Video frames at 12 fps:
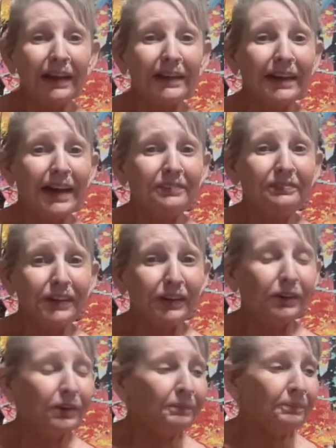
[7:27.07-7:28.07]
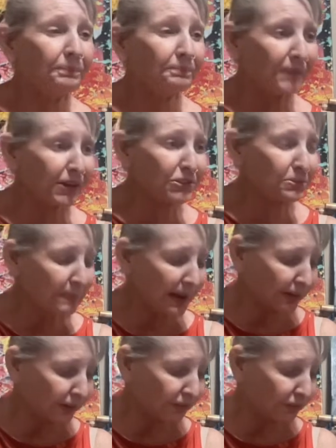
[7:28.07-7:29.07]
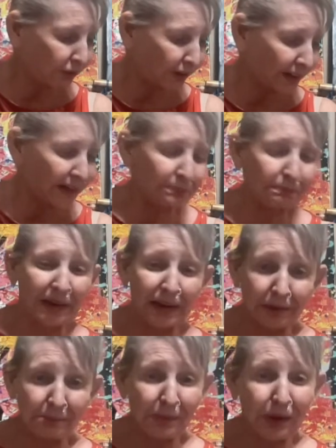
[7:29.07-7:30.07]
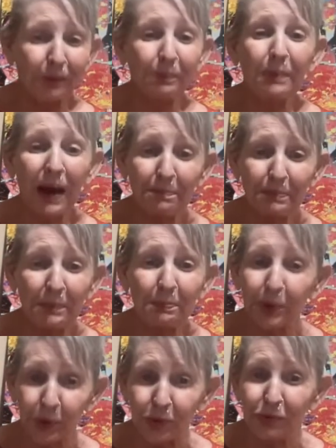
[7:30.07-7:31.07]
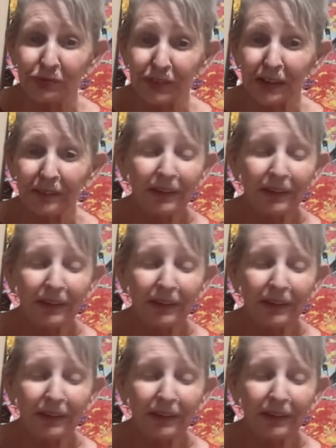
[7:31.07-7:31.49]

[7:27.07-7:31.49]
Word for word: and I feel much better for it being more puppy-proofed.